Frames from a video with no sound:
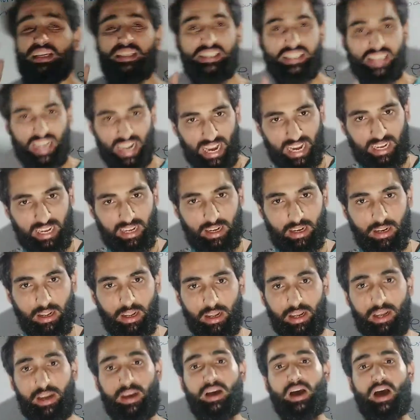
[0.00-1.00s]
is n,
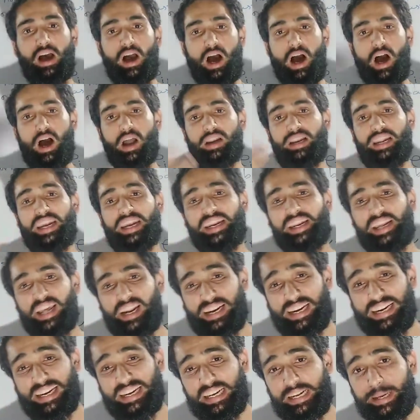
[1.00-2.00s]
a
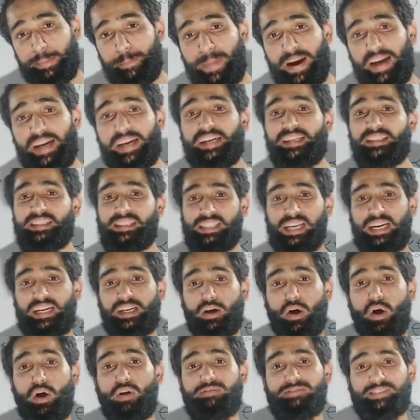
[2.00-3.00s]
linearly independent
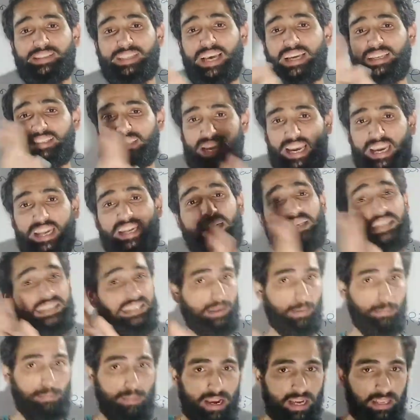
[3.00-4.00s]
set of size n is
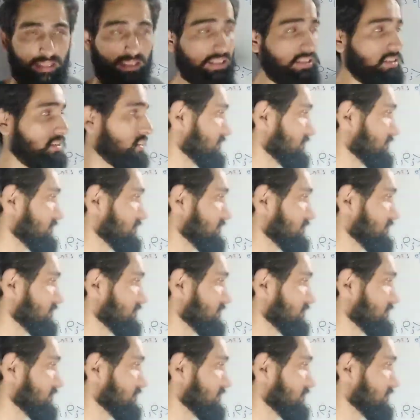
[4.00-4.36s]
a basis.